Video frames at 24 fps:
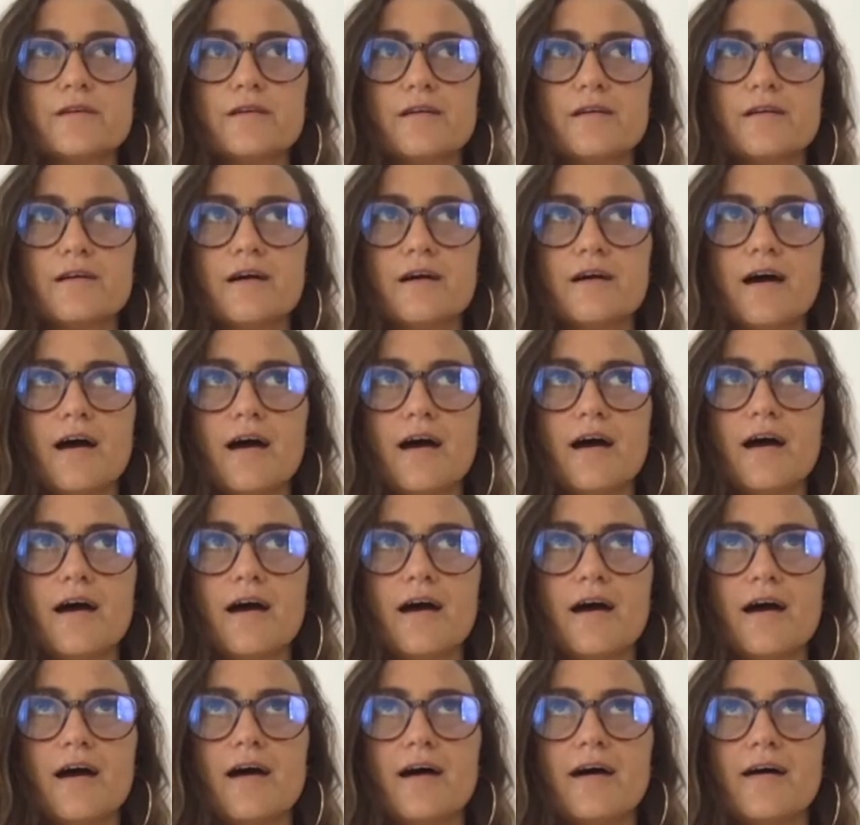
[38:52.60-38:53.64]
uh,
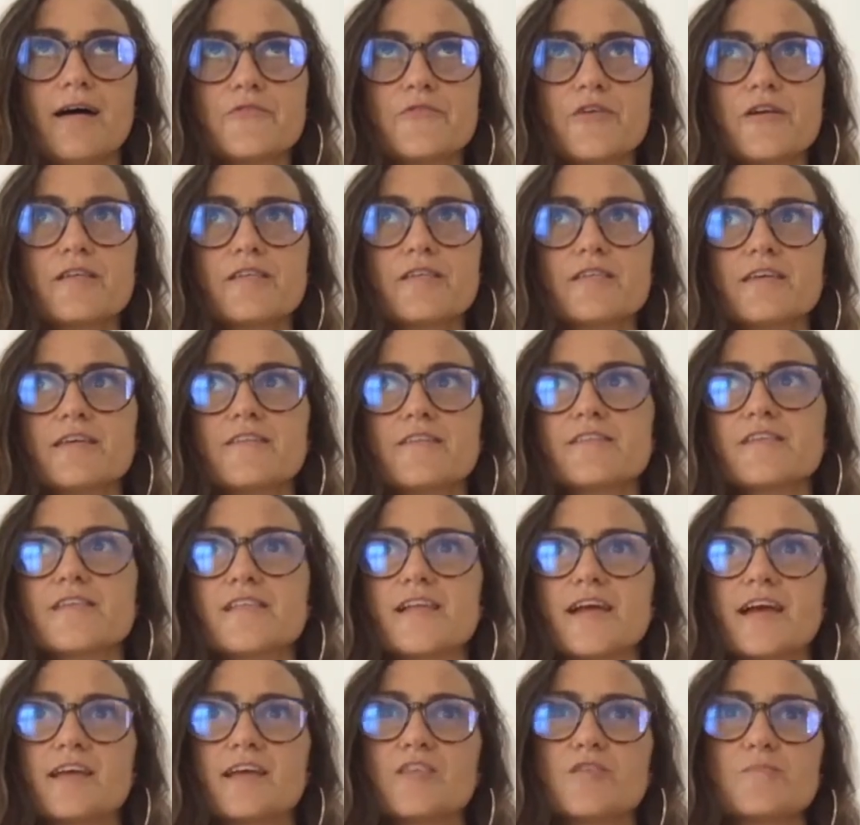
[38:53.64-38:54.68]
I'm trying to see is it
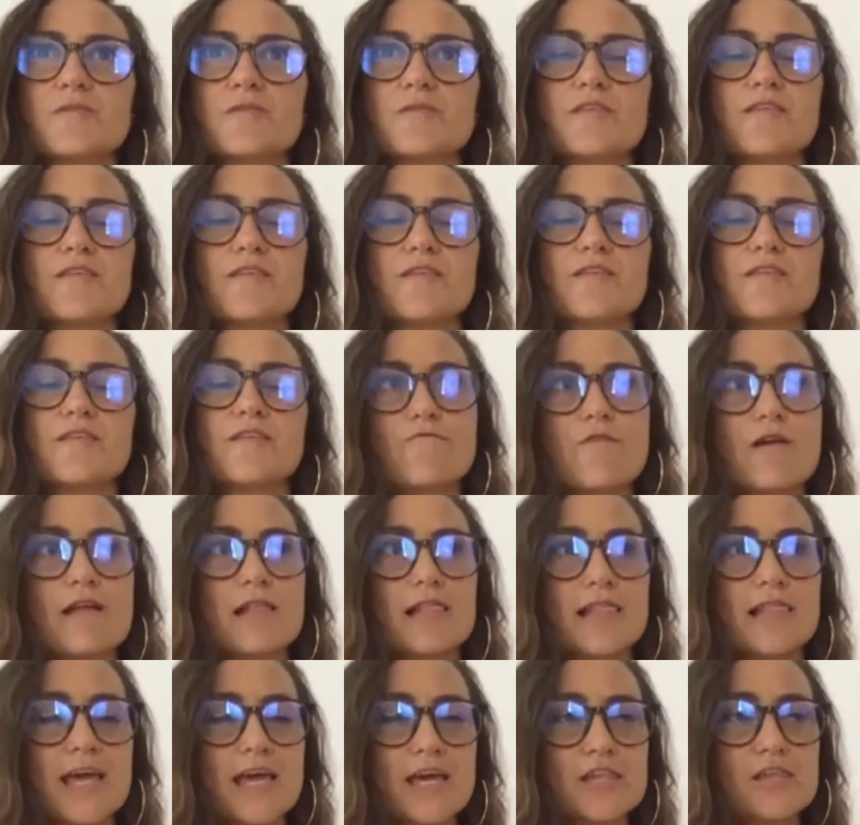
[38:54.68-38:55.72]
like a specific
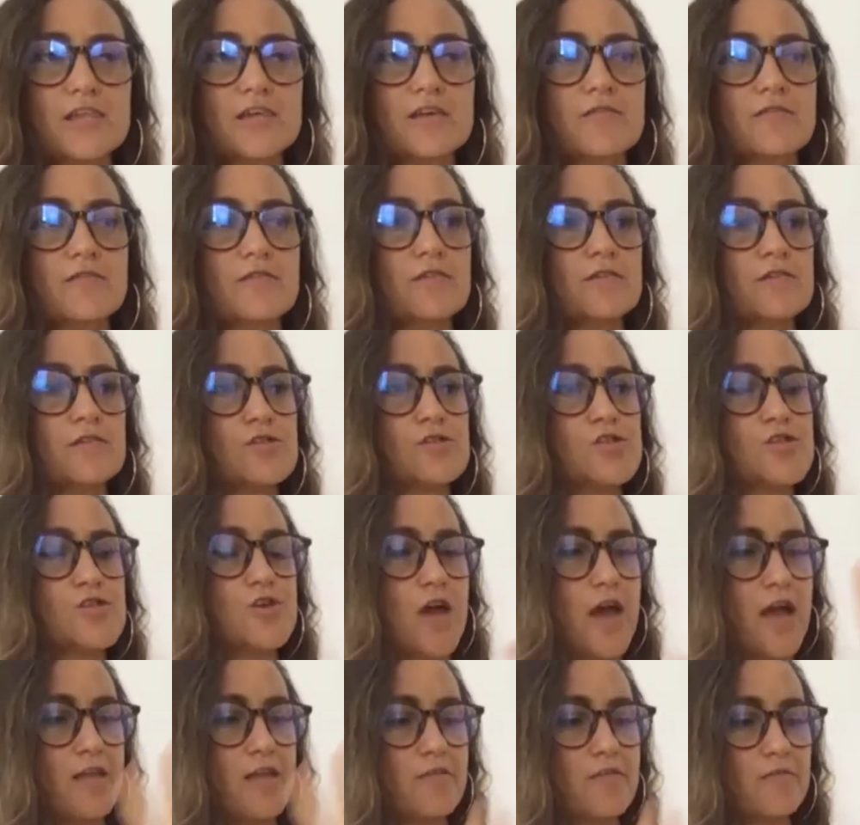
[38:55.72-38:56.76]
relation or in
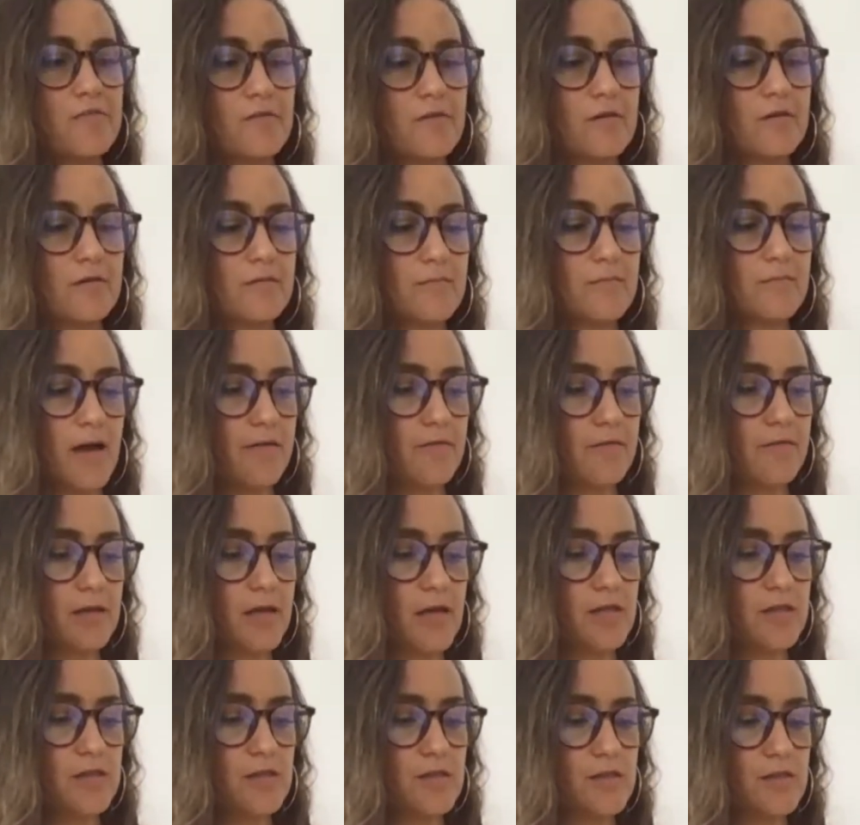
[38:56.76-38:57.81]
general my
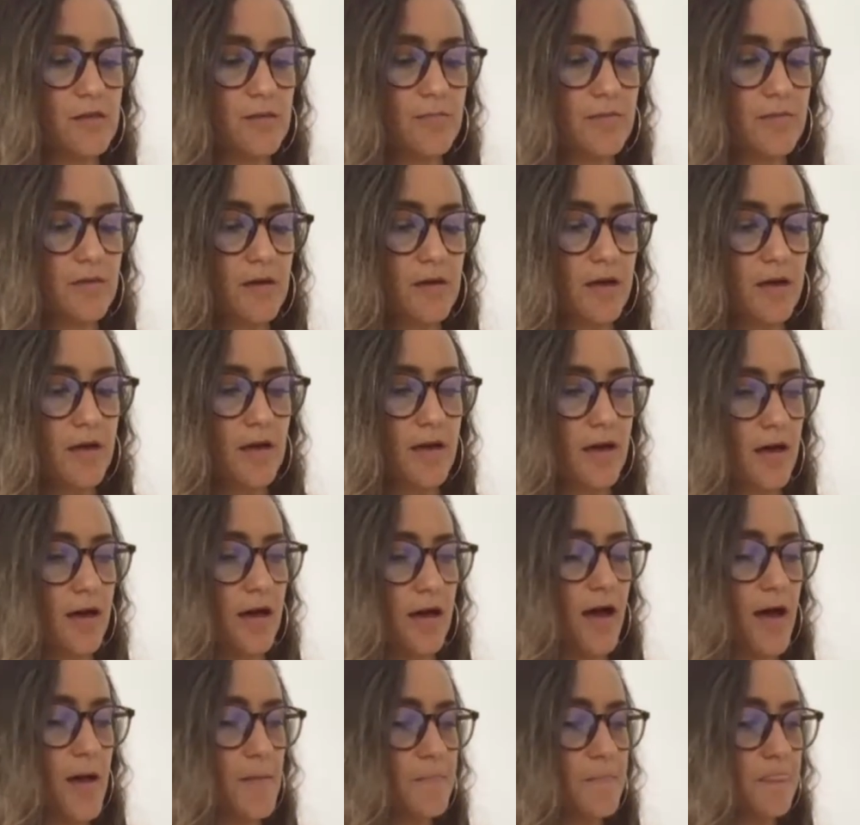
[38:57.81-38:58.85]
relationships.
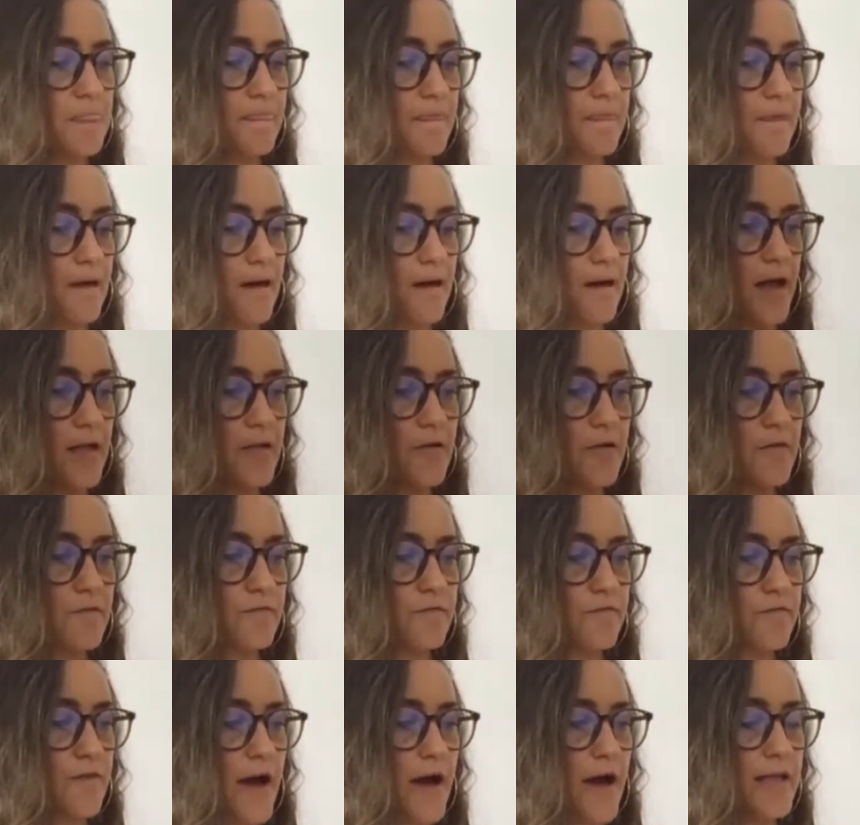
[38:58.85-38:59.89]
Um, I don't
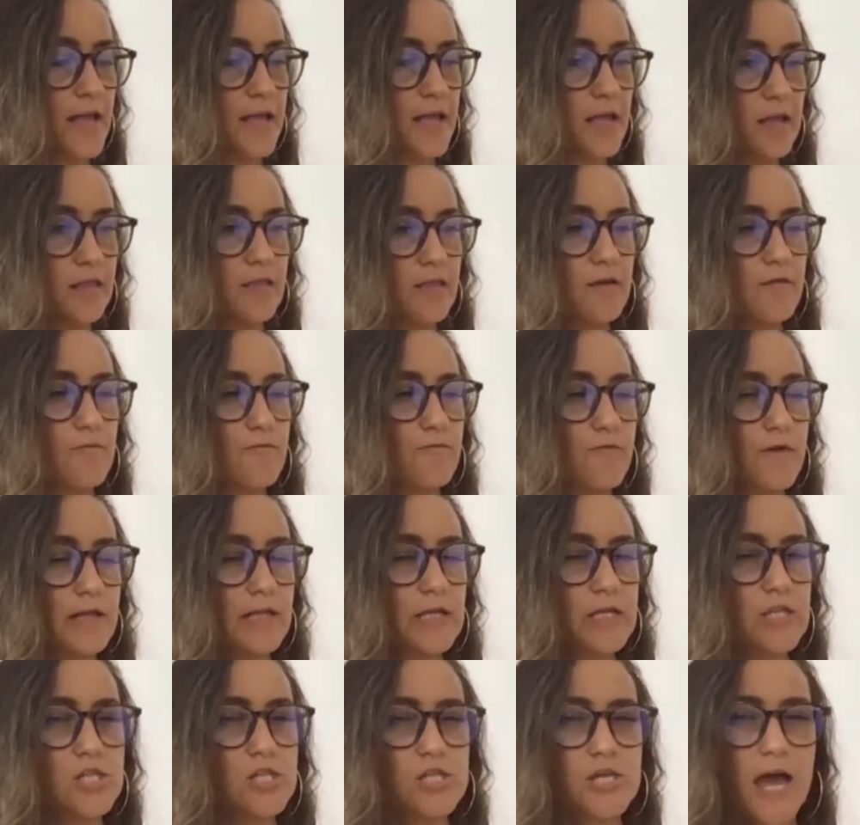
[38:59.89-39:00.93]
find anything really
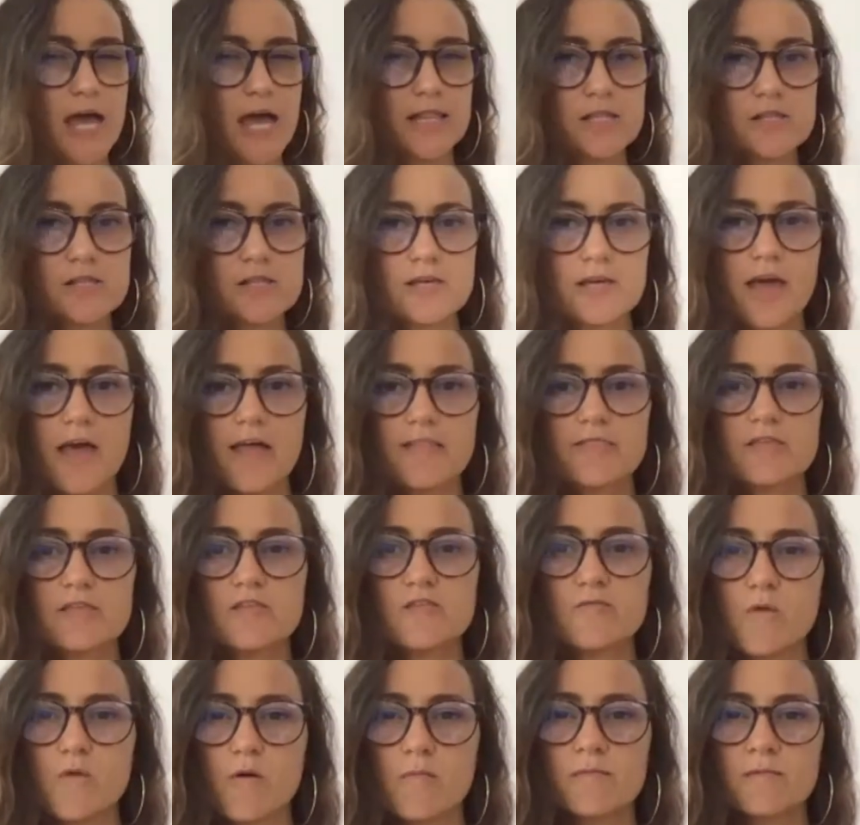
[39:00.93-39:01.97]
challenging at this
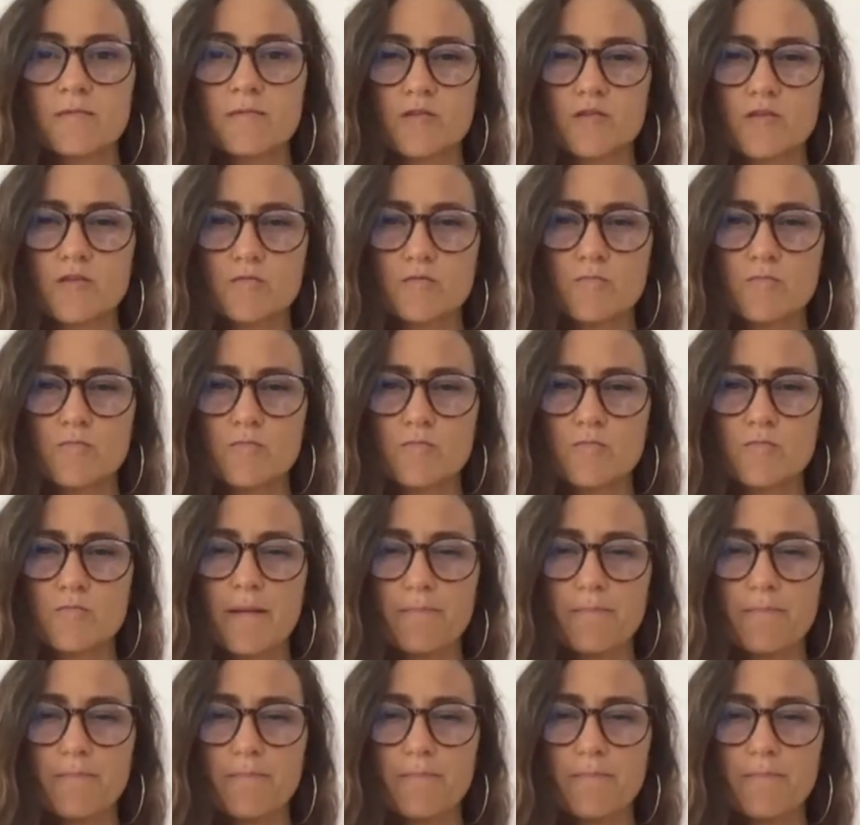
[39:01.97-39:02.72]
moment because it's more my